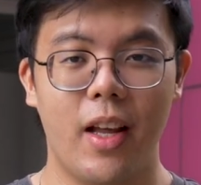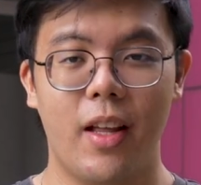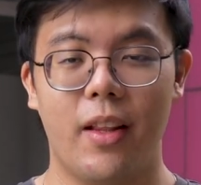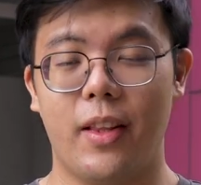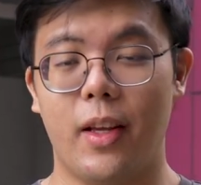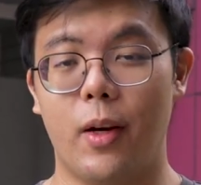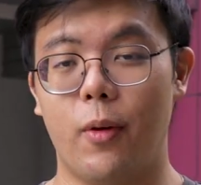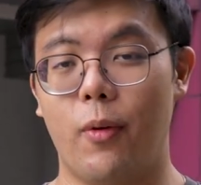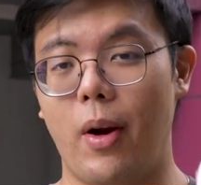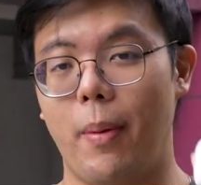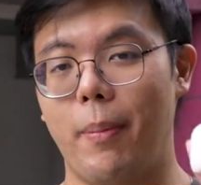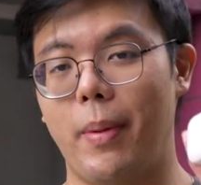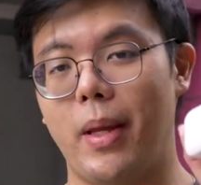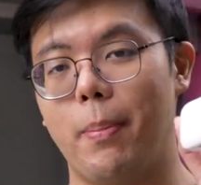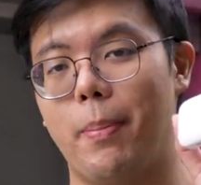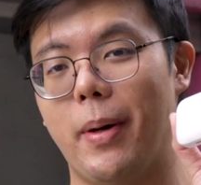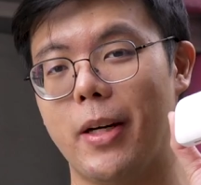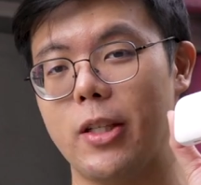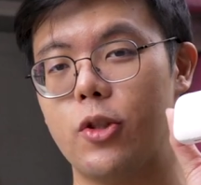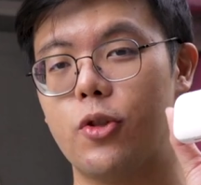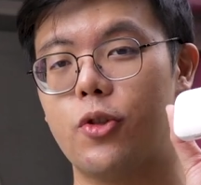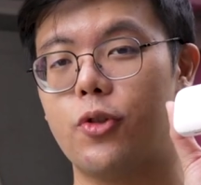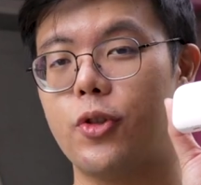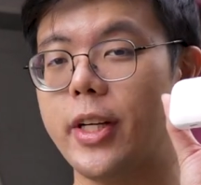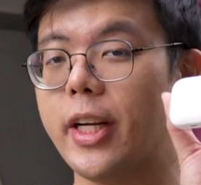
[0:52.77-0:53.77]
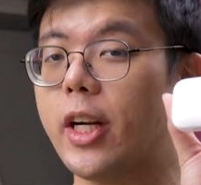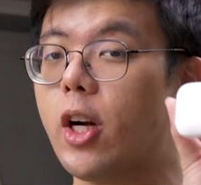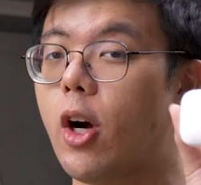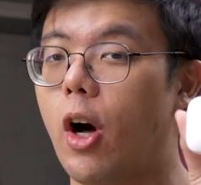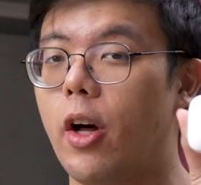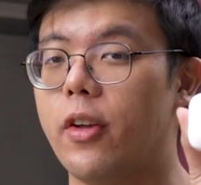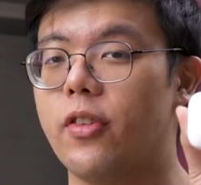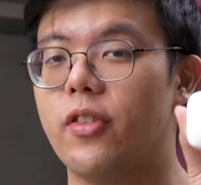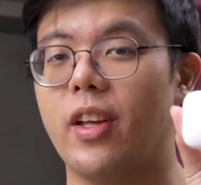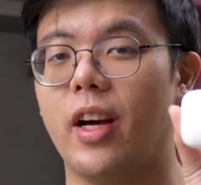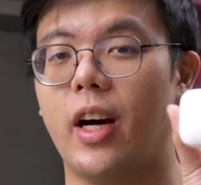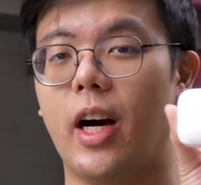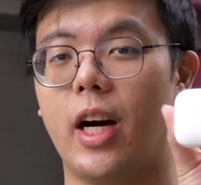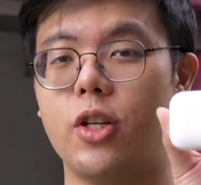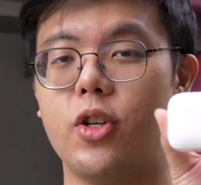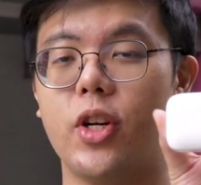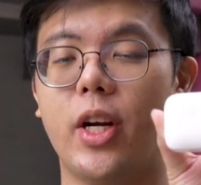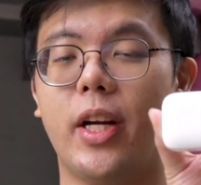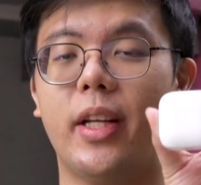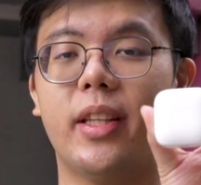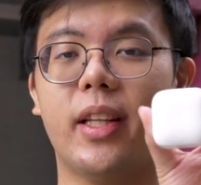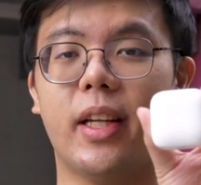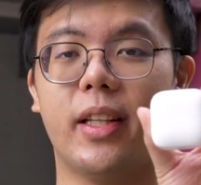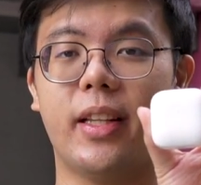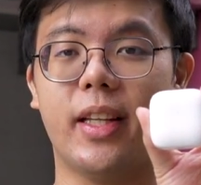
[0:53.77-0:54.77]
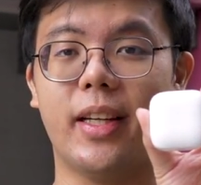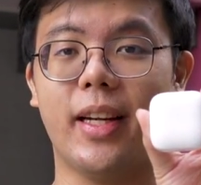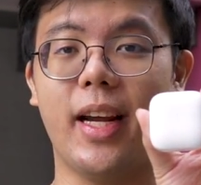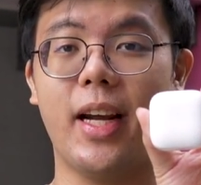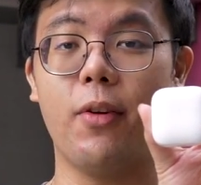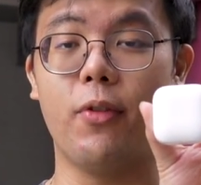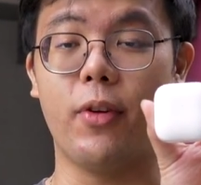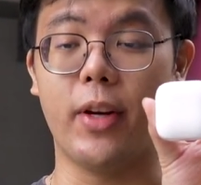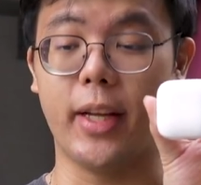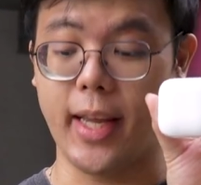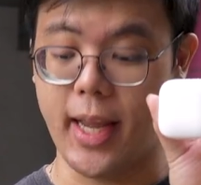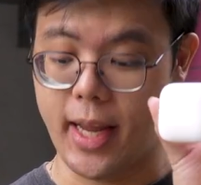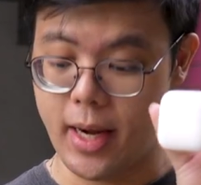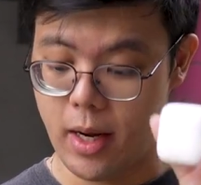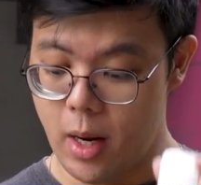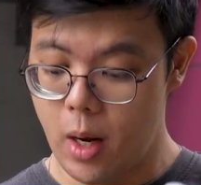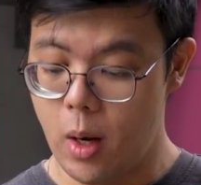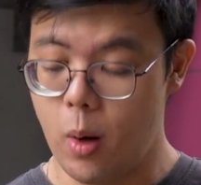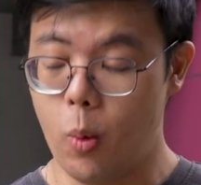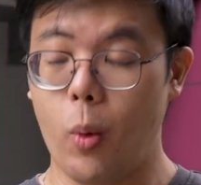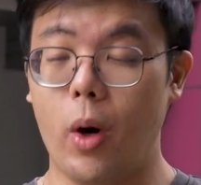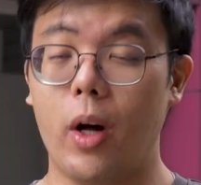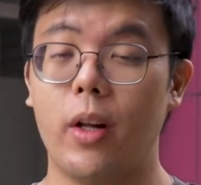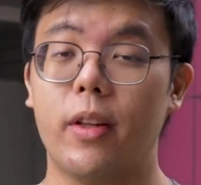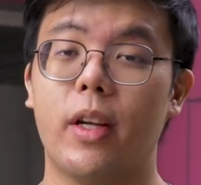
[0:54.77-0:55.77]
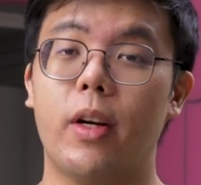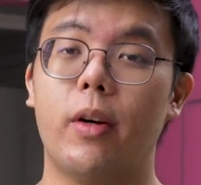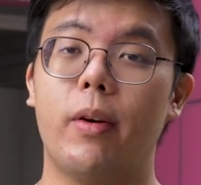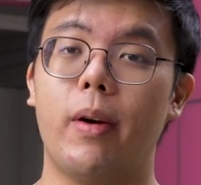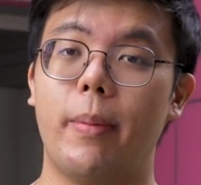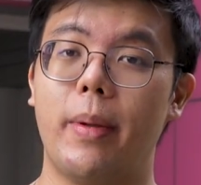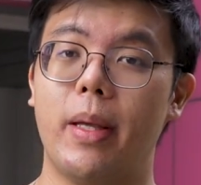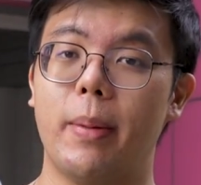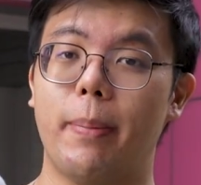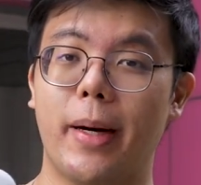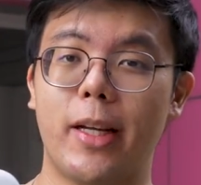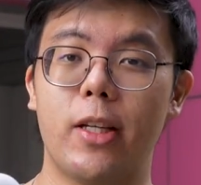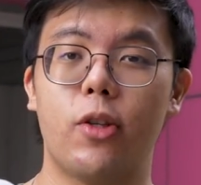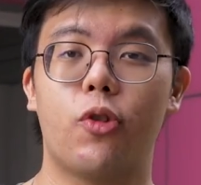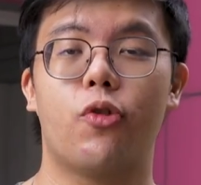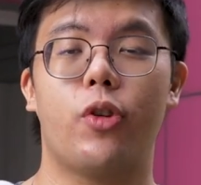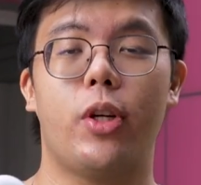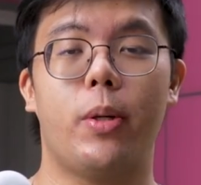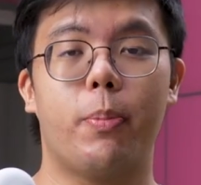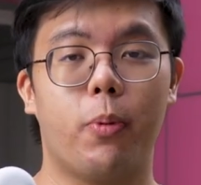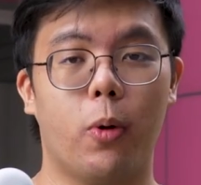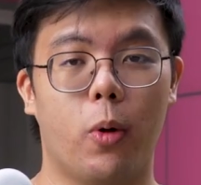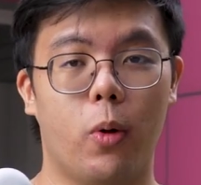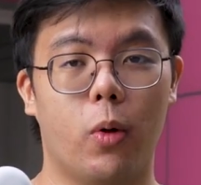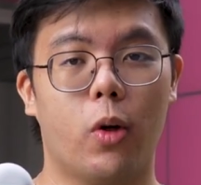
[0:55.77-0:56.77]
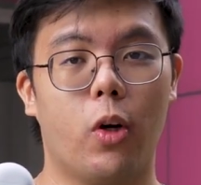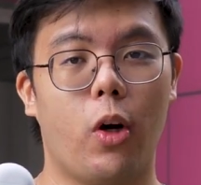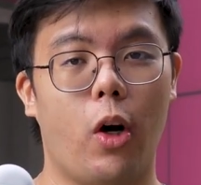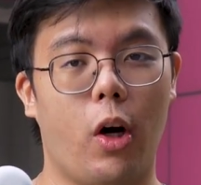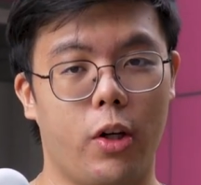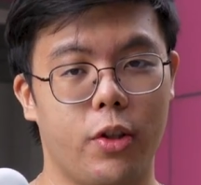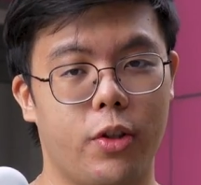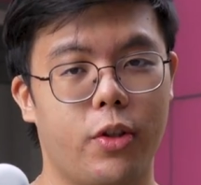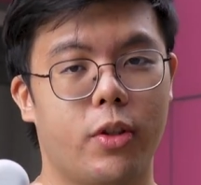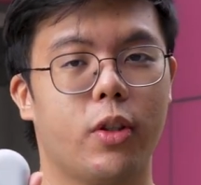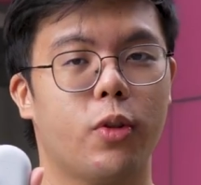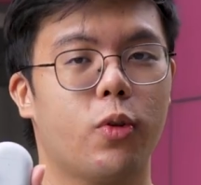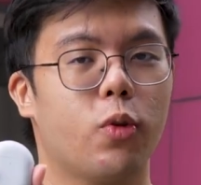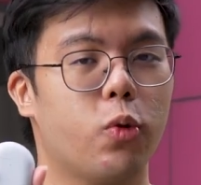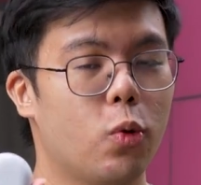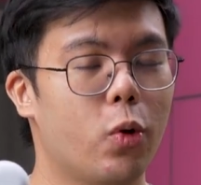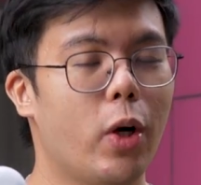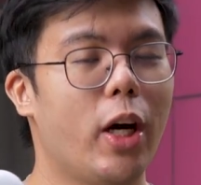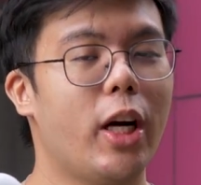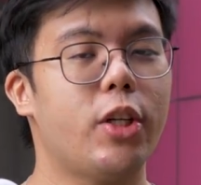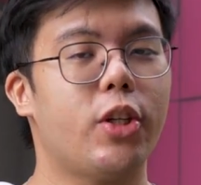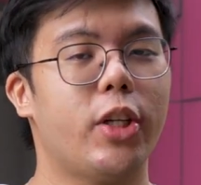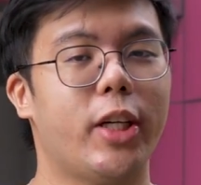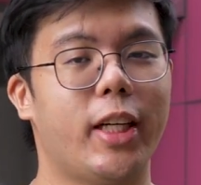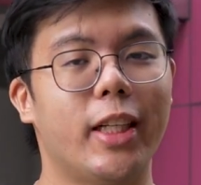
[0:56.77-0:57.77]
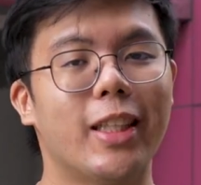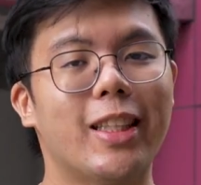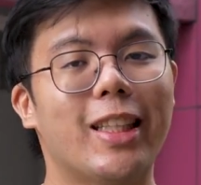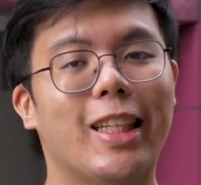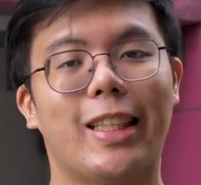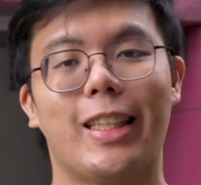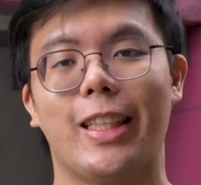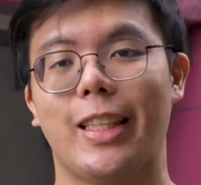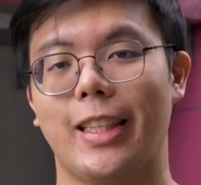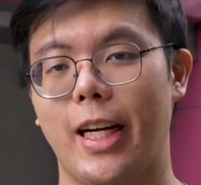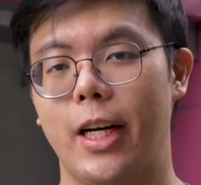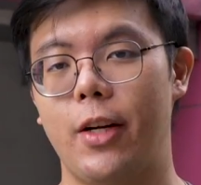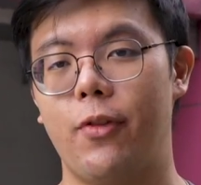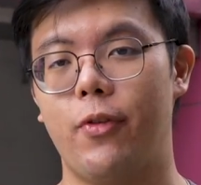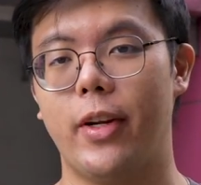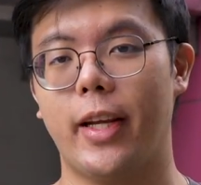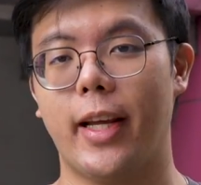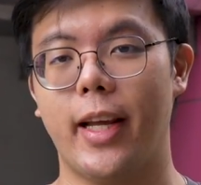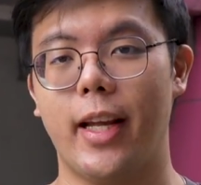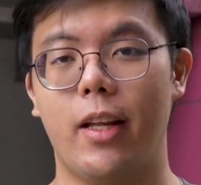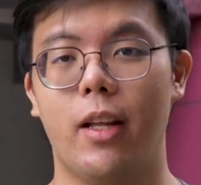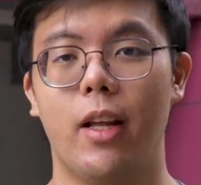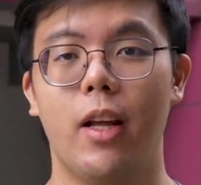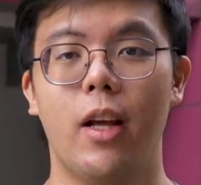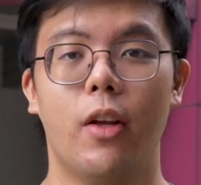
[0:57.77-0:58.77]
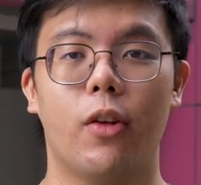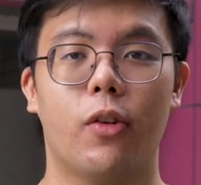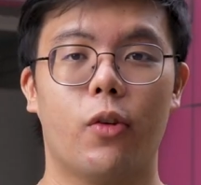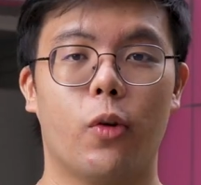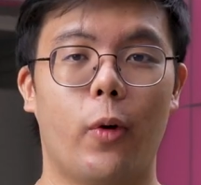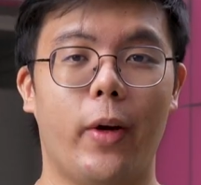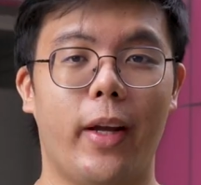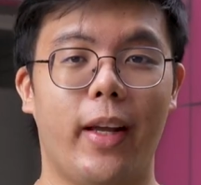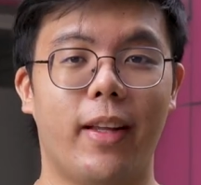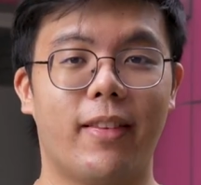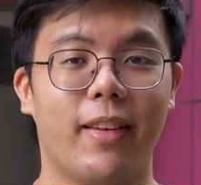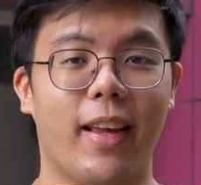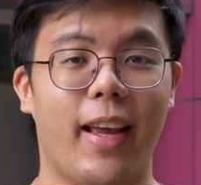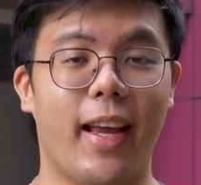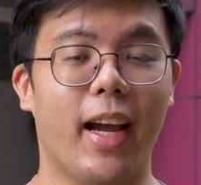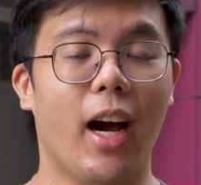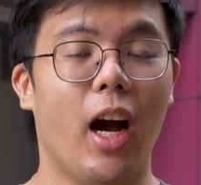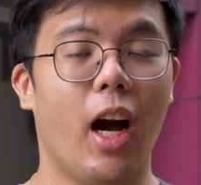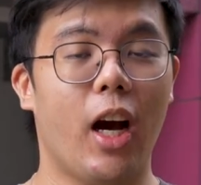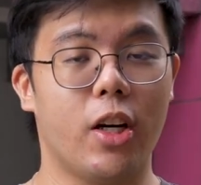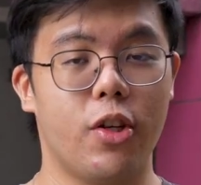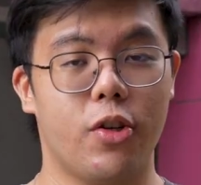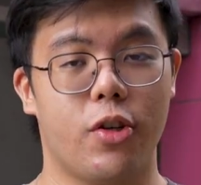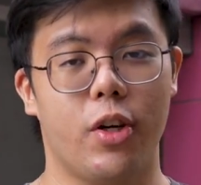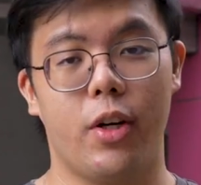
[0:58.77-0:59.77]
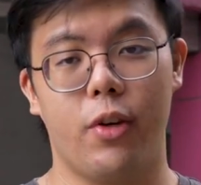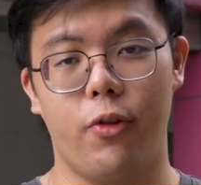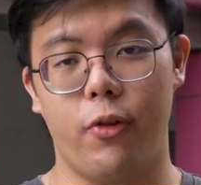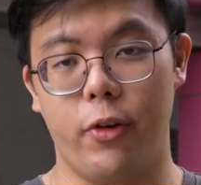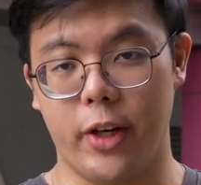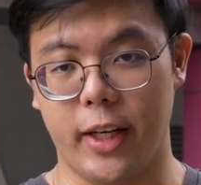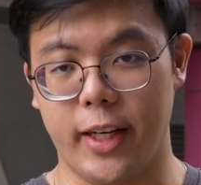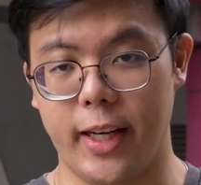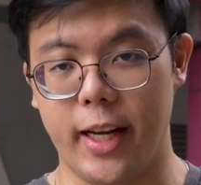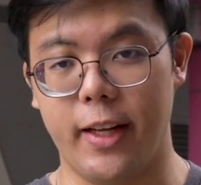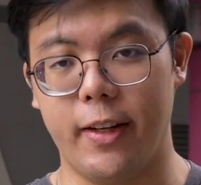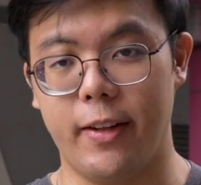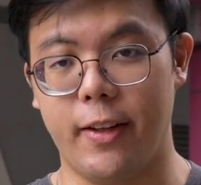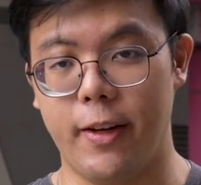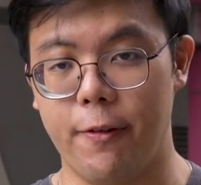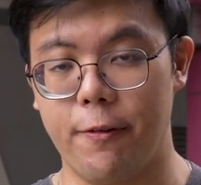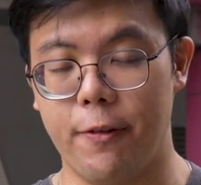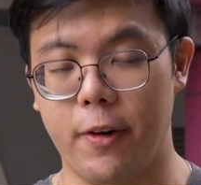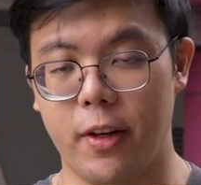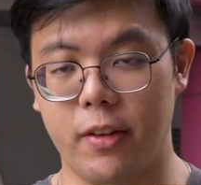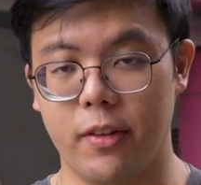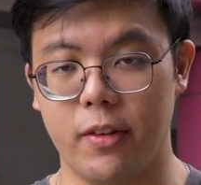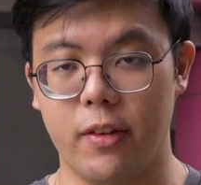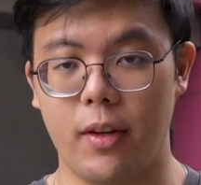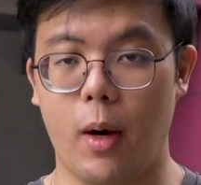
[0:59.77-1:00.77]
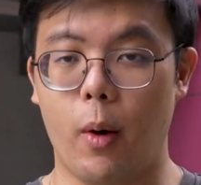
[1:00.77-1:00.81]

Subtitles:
The Redmi Buds 3 costs 139 ringgit, while the Redmi Buds 3 Pro costs 239 ringgit, so it's a 100 ringgit difference.